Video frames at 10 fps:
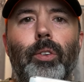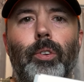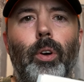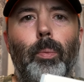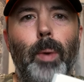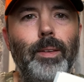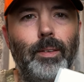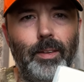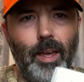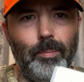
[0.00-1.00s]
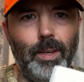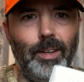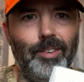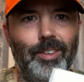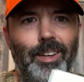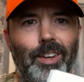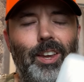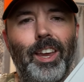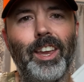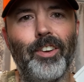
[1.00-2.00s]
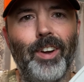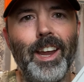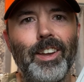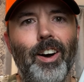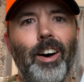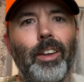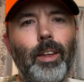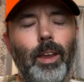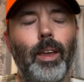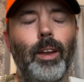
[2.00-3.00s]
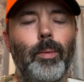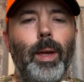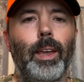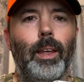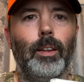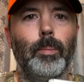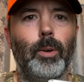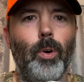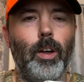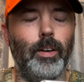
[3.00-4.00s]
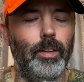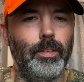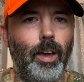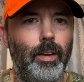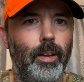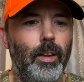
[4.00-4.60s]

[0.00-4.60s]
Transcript: So basically that means it can get rained on and it may get a little bit of water inside it,